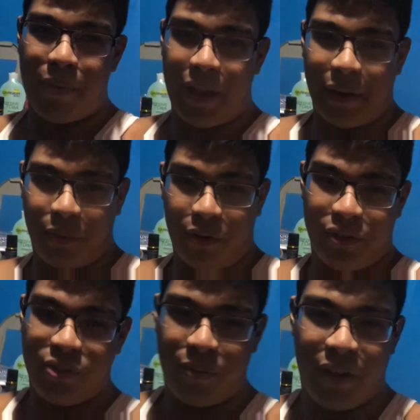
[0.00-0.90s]
bath, I'm
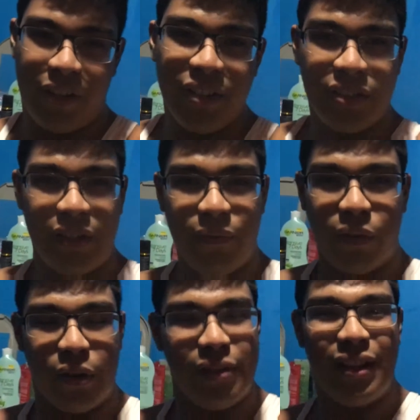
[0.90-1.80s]
going to wear these
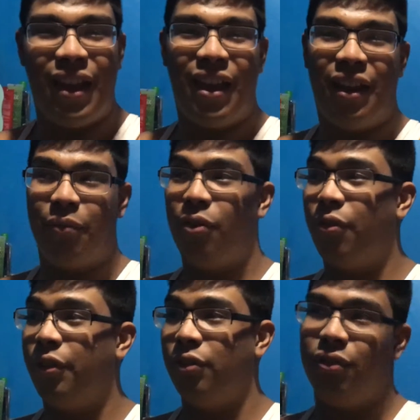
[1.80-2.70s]
uniforms, and I'm
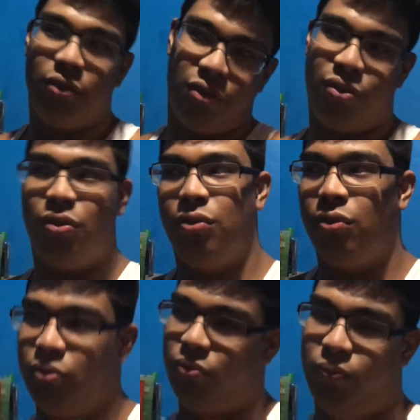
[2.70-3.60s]
going to
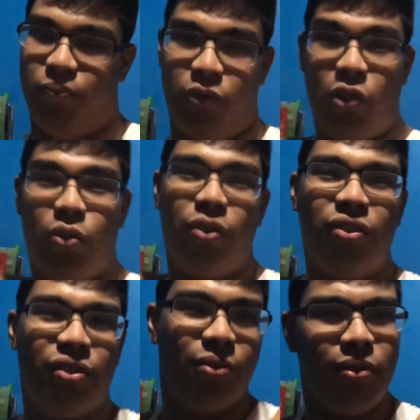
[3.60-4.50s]
go to
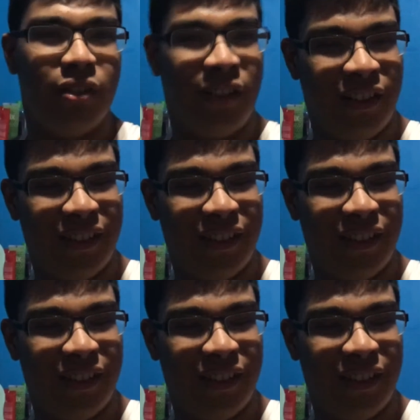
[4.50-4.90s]
school.